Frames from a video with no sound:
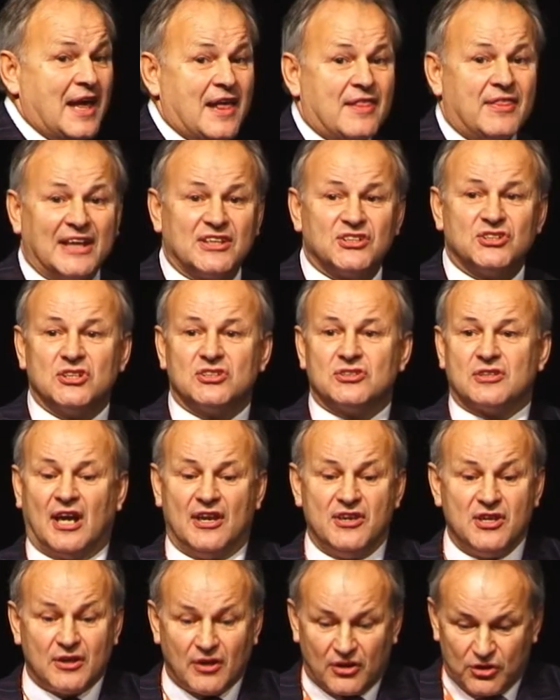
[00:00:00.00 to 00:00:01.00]
That's just,
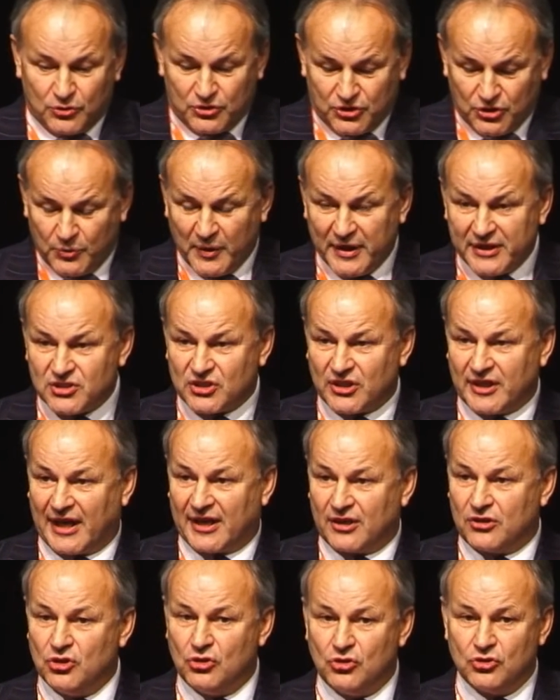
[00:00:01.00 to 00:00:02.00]
and you do it, you
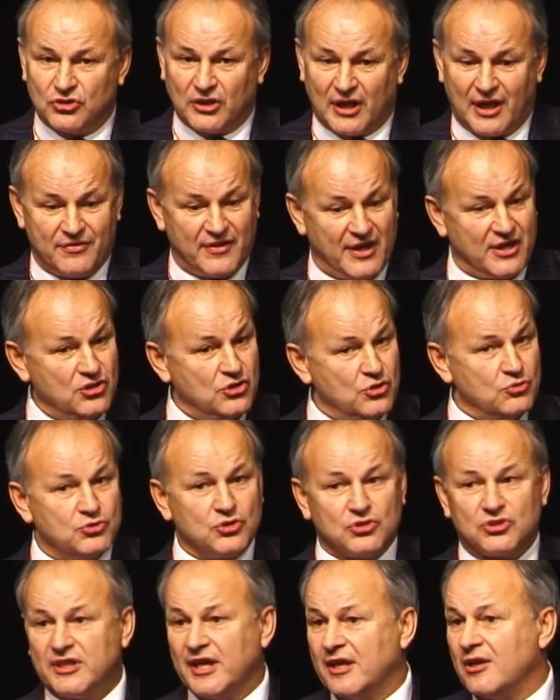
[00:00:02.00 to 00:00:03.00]
get good, and then you
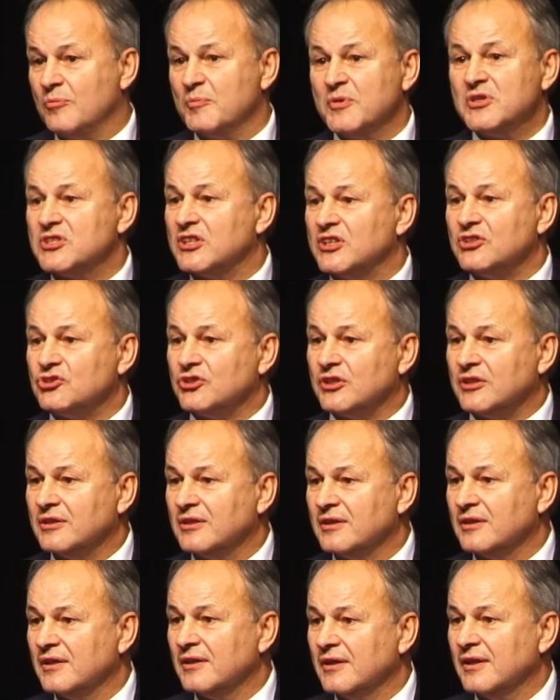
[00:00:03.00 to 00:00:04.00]
just get on with
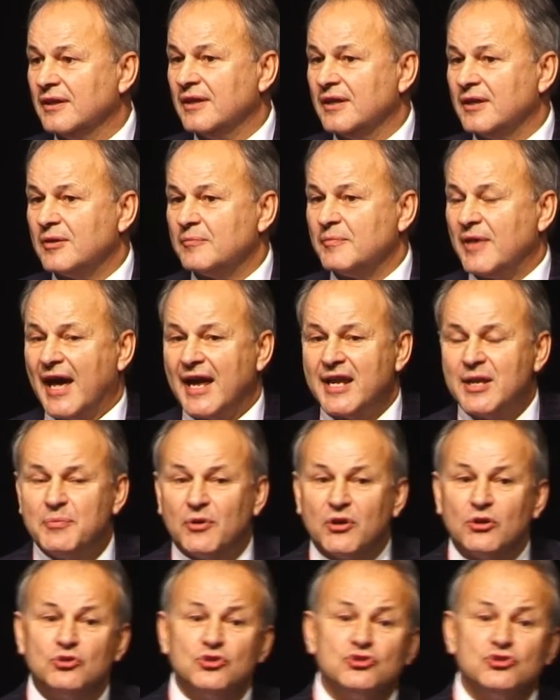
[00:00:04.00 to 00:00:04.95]
teaching. Anybody who